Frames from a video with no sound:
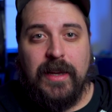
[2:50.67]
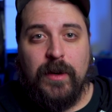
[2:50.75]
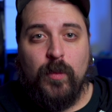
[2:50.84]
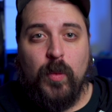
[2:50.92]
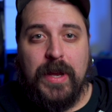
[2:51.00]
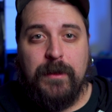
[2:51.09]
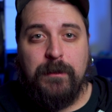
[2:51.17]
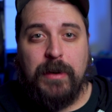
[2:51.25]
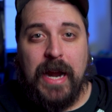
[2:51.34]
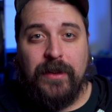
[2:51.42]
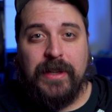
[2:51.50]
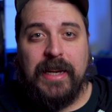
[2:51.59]
and when
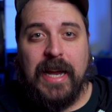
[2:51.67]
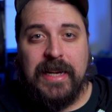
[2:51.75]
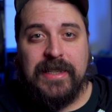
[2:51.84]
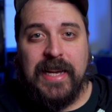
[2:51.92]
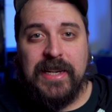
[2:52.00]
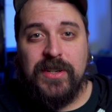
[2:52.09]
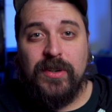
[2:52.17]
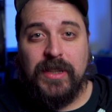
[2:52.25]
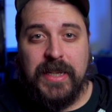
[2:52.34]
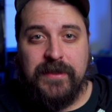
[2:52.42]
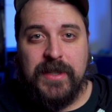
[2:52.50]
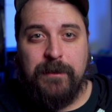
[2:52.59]
Praline Ice Catcher
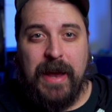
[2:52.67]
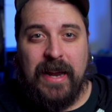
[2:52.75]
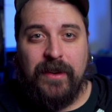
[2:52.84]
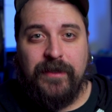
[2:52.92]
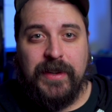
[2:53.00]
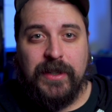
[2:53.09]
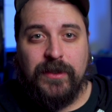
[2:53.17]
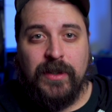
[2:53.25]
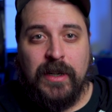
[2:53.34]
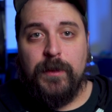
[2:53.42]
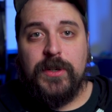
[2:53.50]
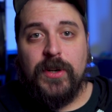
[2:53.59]
leaves the
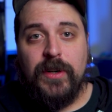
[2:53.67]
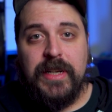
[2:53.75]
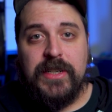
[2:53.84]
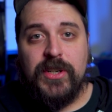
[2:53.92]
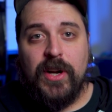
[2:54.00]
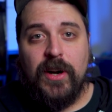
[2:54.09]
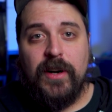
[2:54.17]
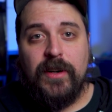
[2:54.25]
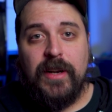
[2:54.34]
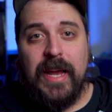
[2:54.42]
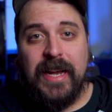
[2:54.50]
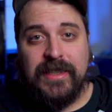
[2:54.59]
battlefield, return each
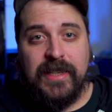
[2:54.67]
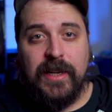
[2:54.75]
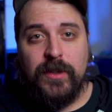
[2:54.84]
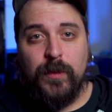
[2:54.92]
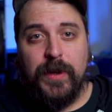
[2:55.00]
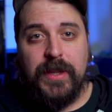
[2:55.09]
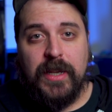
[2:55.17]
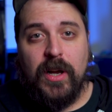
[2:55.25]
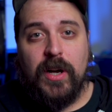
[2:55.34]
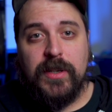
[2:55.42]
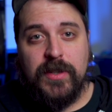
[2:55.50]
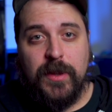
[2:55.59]
card exiled with
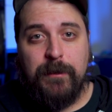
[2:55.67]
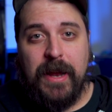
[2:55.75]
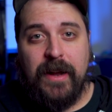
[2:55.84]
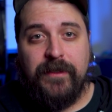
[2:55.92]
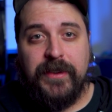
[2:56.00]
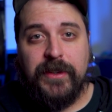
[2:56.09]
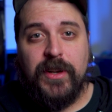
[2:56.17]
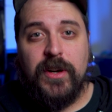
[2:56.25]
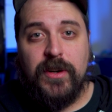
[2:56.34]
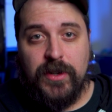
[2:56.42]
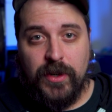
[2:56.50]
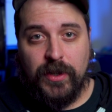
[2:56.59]
it onto the battlefield
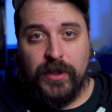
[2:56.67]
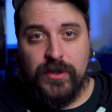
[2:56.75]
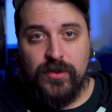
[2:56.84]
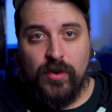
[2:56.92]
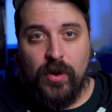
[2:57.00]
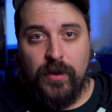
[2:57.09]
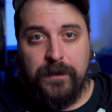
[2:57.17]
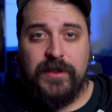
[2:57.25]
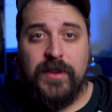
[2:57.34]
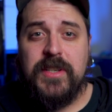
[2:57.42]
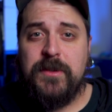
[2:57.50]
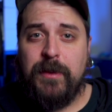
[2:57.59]
under your control.
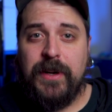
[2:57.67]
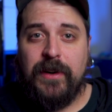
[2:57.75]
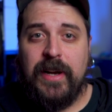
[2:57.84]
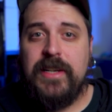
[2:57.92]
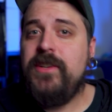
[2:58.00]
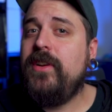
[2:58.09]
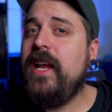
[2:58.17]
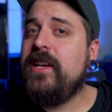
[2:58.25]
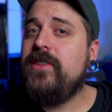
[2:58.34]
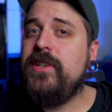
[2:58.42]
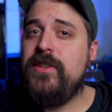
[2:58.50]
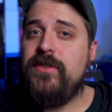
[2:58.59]
So this is pretty great. You can
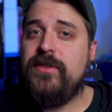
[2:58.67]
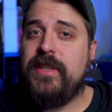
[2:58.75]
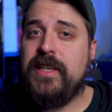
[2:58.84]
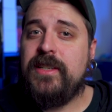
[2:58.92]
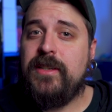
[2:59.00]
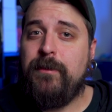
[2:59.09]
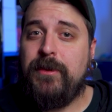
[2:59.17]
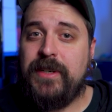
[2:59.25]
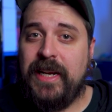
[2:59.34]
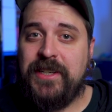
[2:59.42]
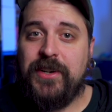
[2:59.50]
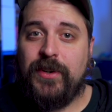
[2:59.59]
actually use this to
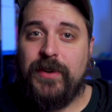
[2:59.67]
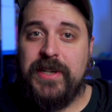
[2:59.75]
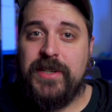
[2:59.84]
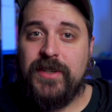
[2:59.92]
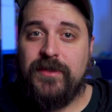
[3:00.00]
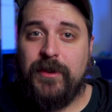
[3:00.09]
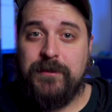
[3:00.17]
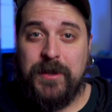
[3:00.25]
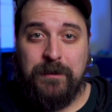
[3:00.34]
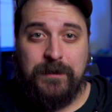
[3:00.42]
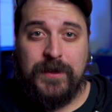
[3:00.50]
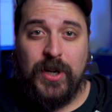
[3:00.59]
protect your creatures from
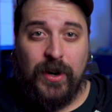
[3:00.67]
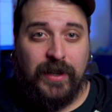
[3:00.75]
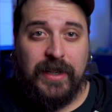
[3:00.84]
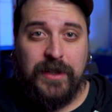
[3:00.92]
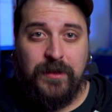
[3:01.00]
some targeted